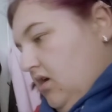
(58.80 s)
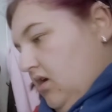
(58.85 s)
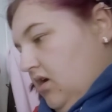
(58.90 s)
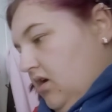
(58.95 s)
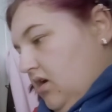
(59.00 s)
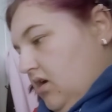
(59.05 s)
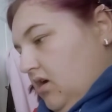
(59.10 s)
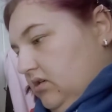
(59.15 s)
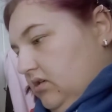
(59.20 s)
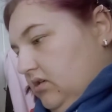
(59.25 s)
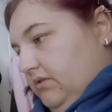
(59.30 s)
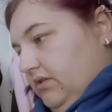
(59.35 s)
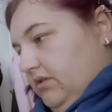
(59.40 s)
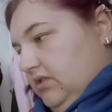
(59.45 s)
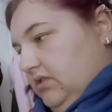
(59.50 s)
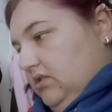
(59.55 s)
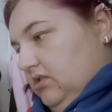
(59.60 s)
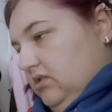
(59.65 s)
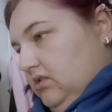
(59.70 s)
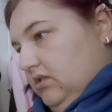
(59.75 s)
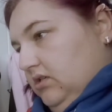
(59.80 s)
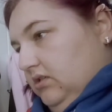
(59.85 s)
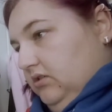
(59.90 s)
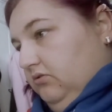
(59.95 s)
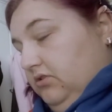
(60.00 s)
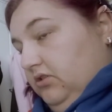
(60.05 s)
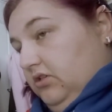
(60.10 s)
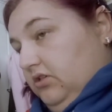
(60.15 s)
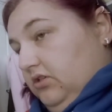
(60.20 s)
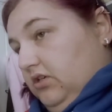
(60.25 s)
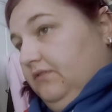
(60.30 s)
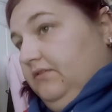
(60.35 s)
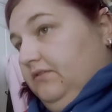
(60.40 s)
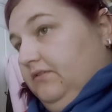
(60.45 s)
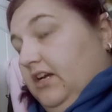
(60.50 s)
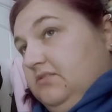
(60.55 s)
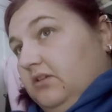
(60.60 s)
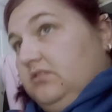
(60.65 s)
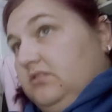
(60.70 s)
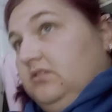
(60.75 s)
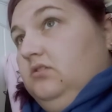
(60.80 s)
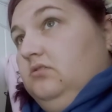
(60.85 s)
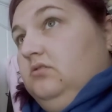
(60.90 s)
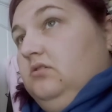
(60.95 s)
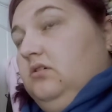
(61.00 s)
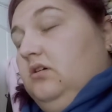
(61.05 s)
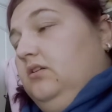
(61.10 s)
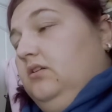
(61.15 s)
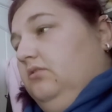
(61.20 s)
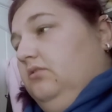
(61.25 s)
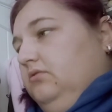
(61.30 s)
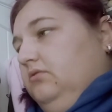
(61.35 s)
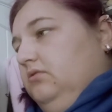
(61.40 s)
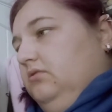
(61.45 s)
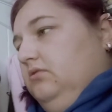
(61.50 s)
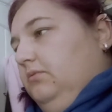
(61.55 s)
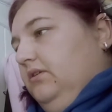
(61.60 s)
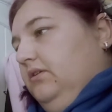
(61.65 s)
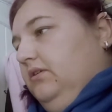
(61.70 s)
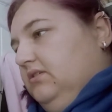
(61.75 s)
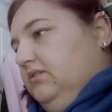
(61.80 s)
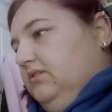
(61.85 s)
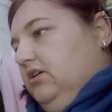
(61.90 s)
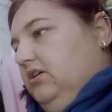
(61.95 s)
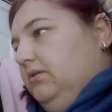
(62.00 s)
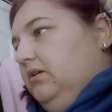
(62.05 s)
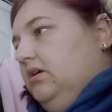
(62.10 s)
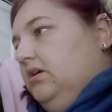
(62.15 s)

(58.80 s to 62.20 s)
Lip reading: So I will. Do you want to turn off the Xbox and close? Oh no, the window can stay open.